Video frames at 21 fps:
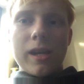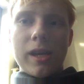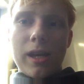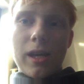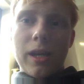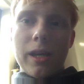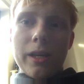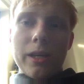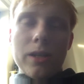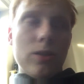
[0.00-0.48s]

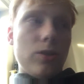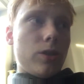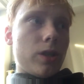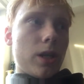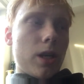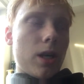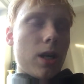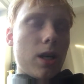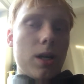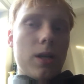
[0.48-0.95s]
and
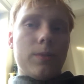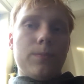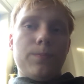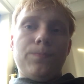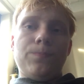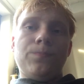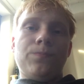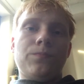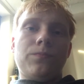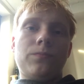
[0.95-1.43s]

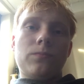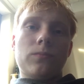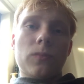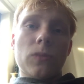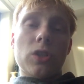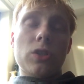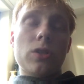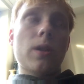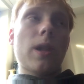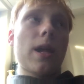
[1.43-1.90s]
um,
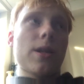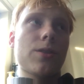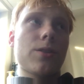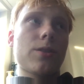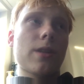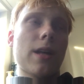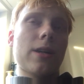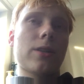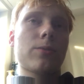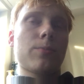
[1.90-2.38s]
so
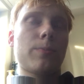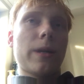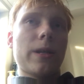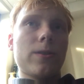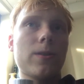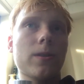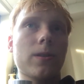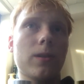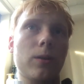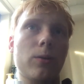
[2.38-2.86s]
that's that's
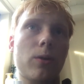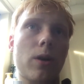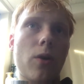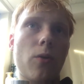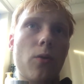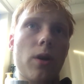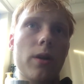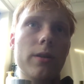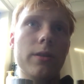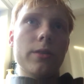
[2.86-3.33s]
basically what I
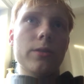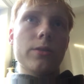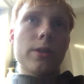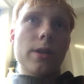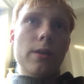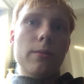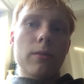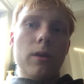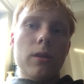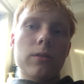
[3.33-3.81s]
wanted to
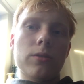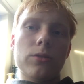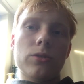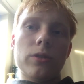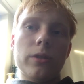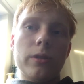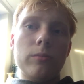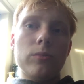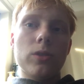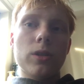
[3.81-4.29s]
say about the
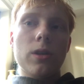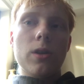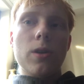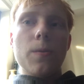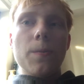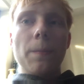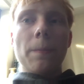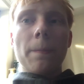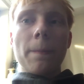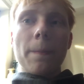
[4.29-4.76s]
streams.
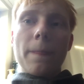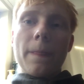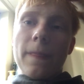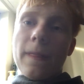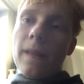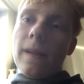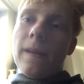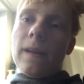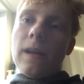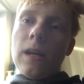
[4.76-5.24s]

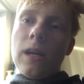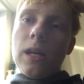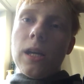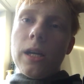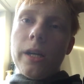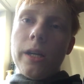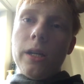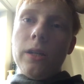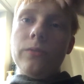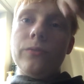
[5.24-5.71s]

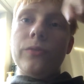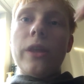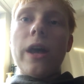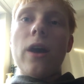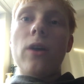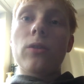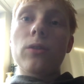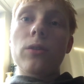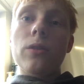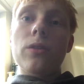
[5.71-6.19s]
Uh,
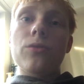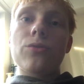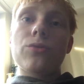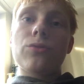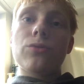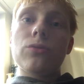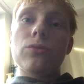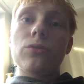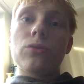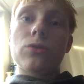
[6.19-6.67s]
now the
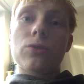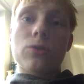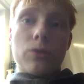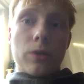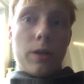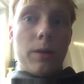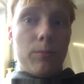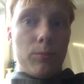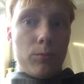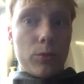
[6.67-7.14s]

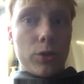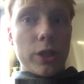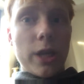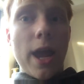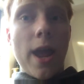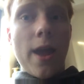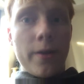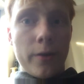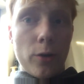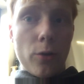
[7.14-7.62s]
stream
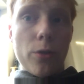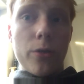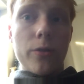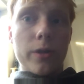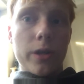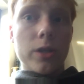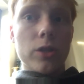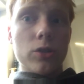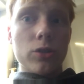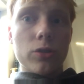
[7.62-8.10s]
channel
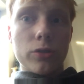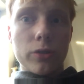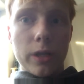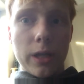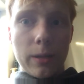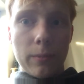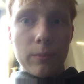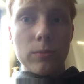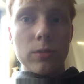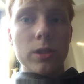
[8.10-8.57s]
third
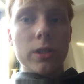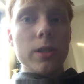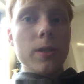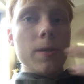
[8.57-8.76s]
Streams.